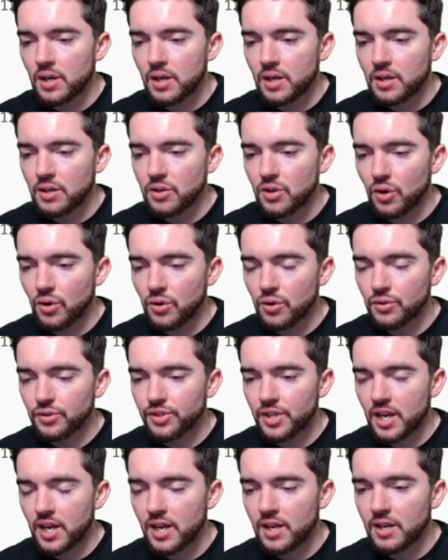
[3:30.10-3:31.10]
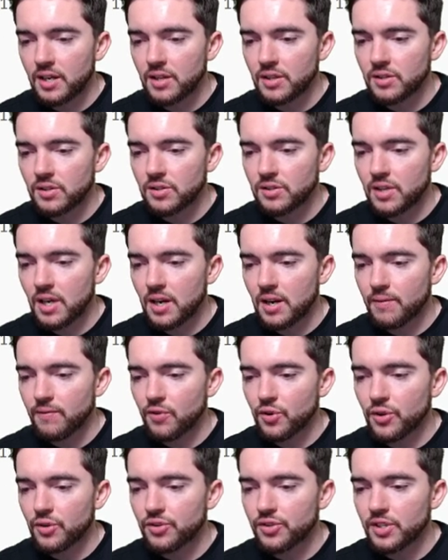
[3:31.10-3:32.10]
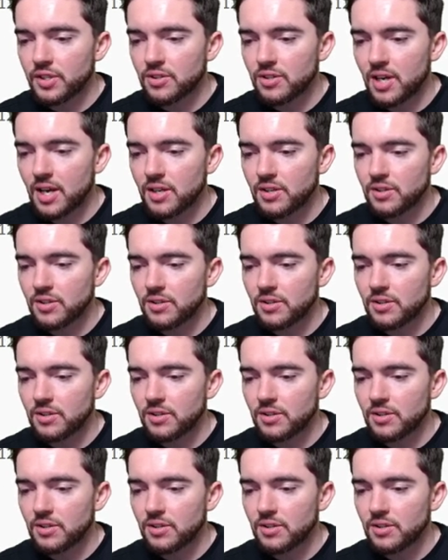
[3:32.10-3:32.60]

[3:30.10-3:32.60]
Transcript: goals, and set up for your success.